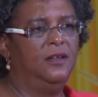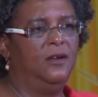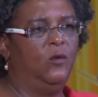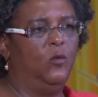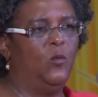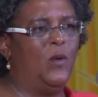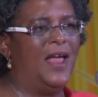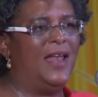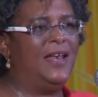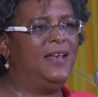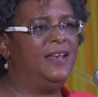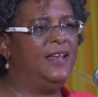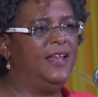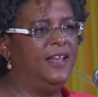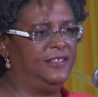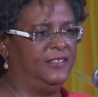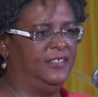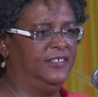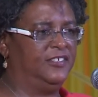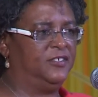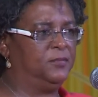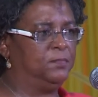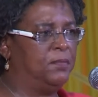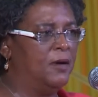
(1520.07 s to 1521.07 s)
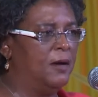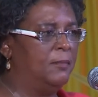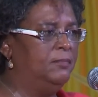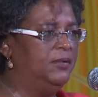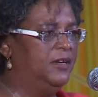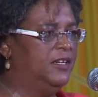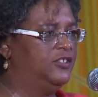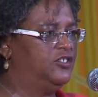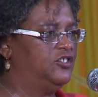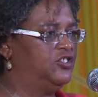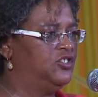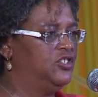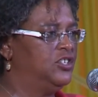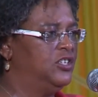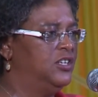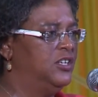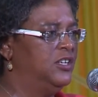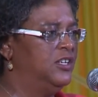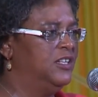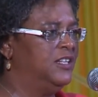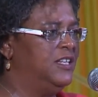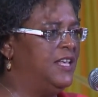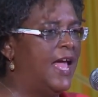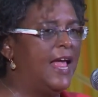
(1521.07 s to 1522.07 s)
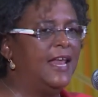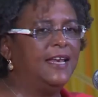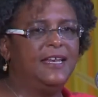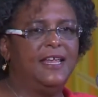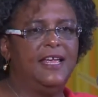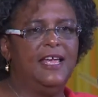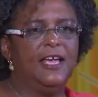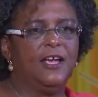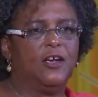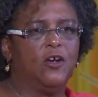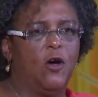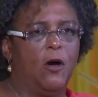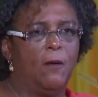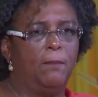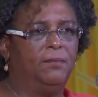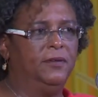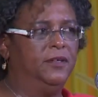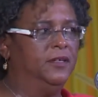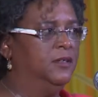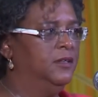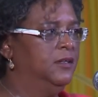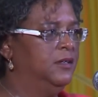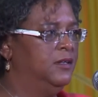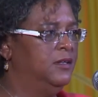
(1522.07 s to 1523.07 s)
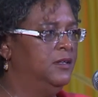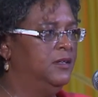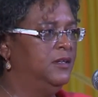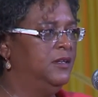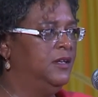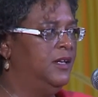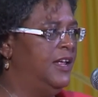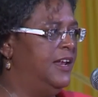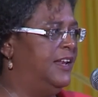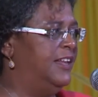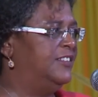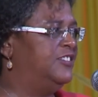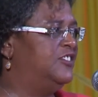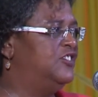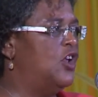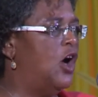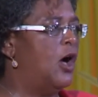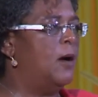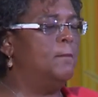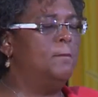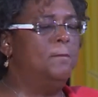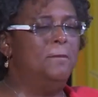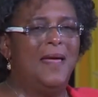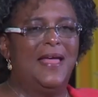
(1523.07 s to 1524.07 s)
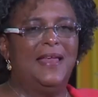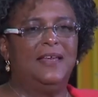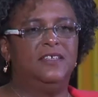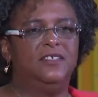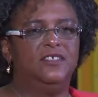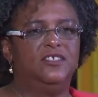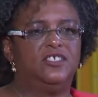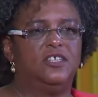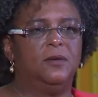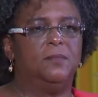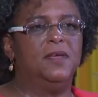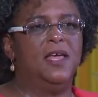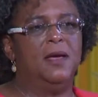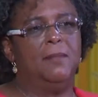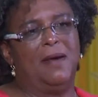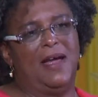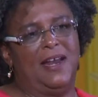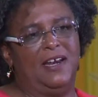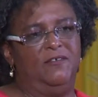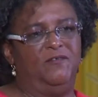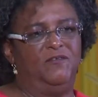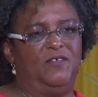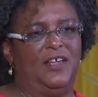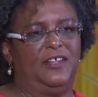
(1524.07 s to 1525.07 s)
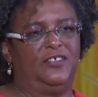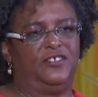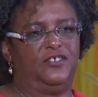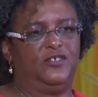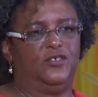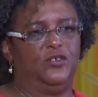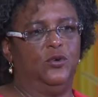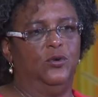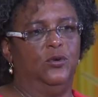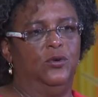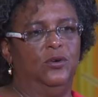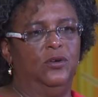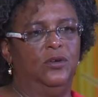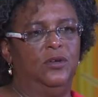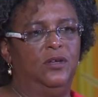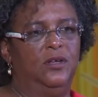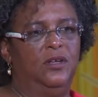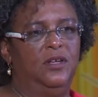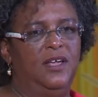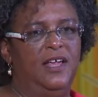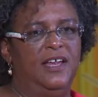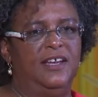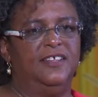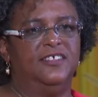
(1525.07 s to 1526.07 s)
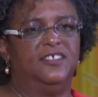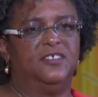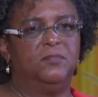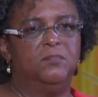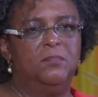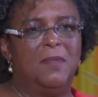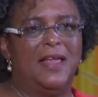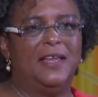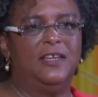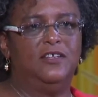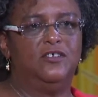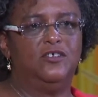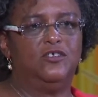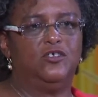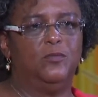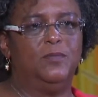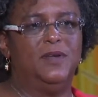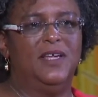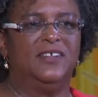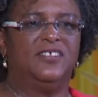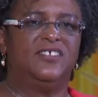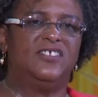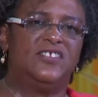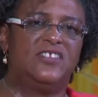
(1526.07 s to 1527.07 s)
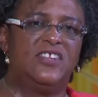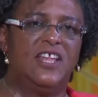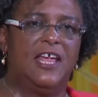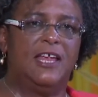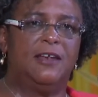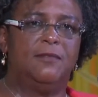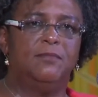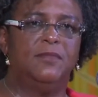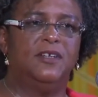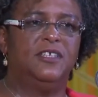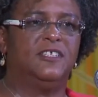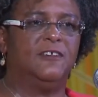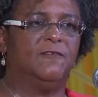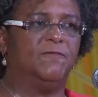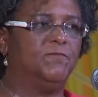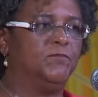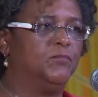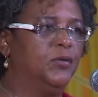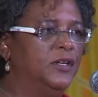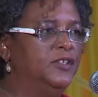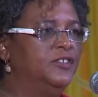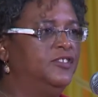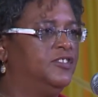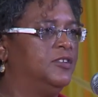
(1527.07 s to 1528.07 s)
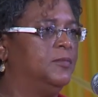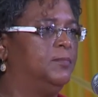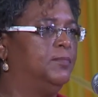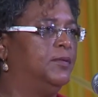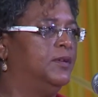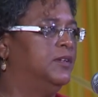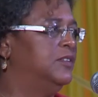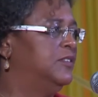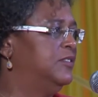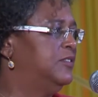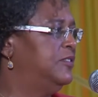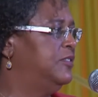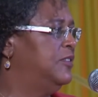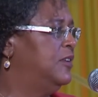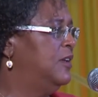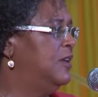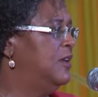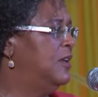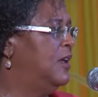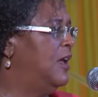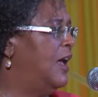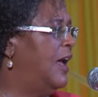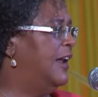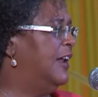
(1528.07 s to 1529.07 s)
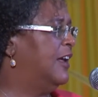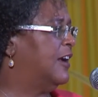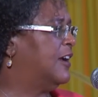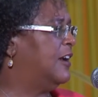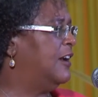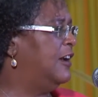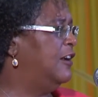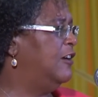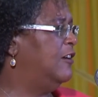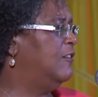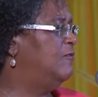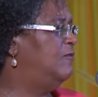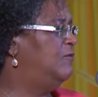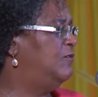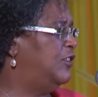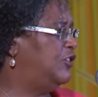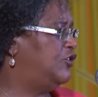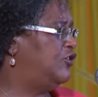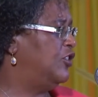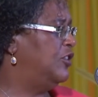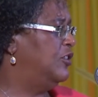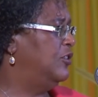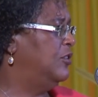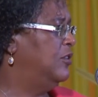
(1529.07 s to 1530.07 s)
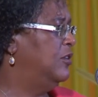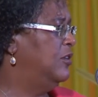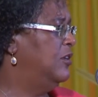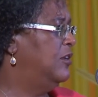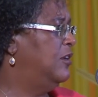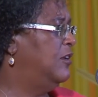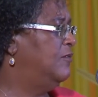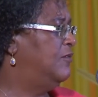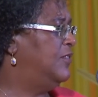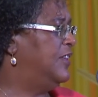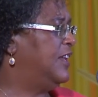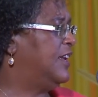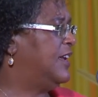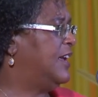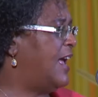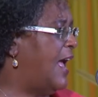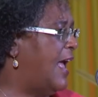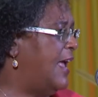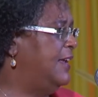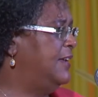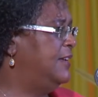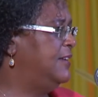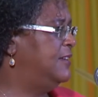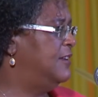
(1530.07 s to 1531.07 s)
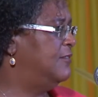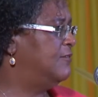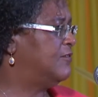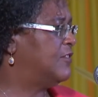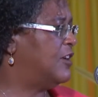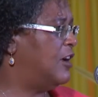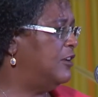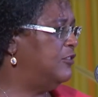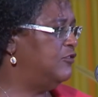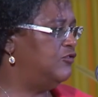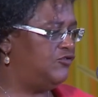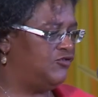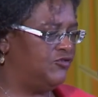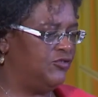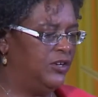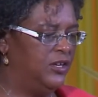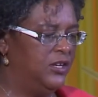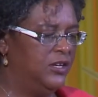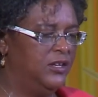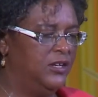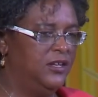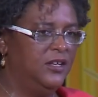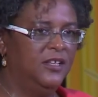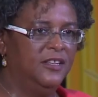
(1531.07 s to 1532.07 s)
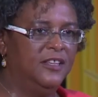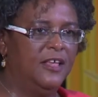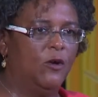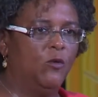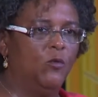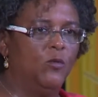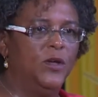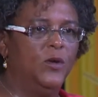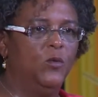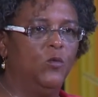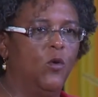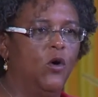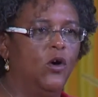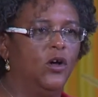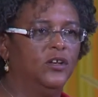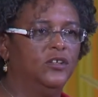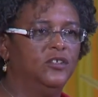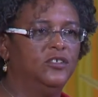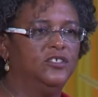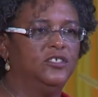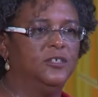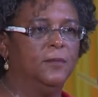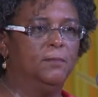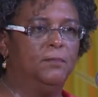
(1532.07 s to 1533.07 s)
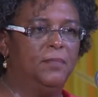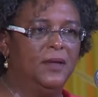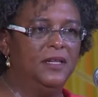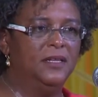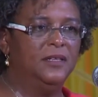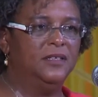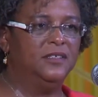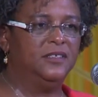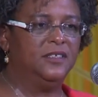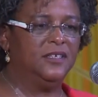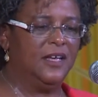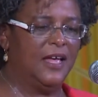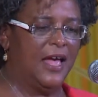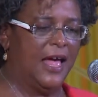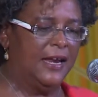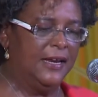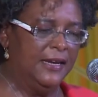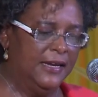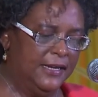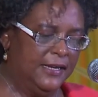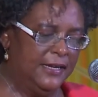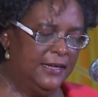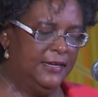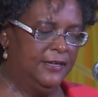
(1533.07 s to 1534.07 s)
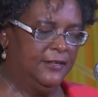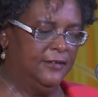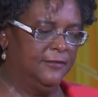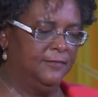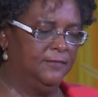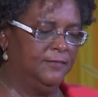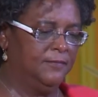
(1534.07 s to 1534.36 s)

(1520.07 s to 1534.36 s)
when it is published, get a copy. It is not meant to be a manifesto. It is meant to be a statement of principles and a clear vision for the kind of country that we want to build and lead.